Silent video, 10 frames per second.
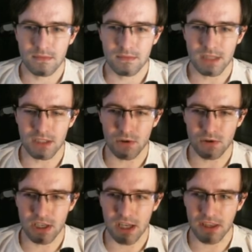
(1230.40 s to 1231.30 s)
This goes
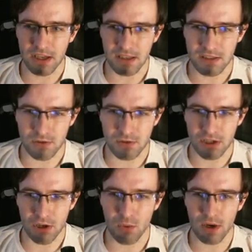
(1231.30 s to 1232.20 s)
to nothing. This goes to
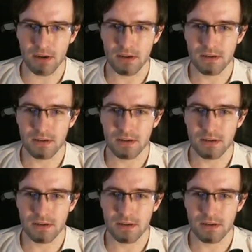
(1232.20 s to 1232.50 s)
nowhere.